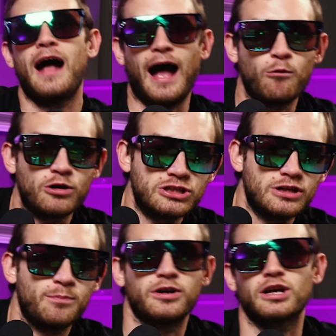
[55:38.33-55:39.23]
I want
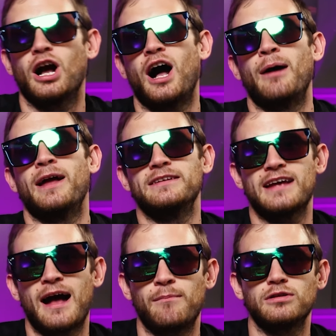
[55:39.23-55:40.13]
you to put a comment
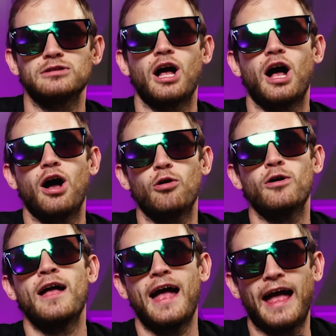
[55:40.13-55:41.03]
down
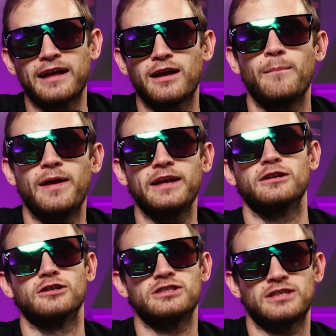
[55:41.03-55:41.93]
below and commit
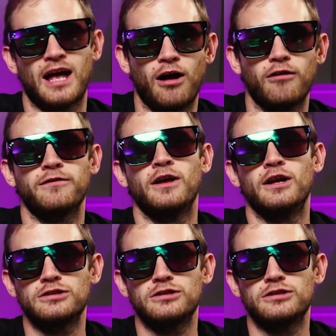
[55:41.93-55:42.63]
yourself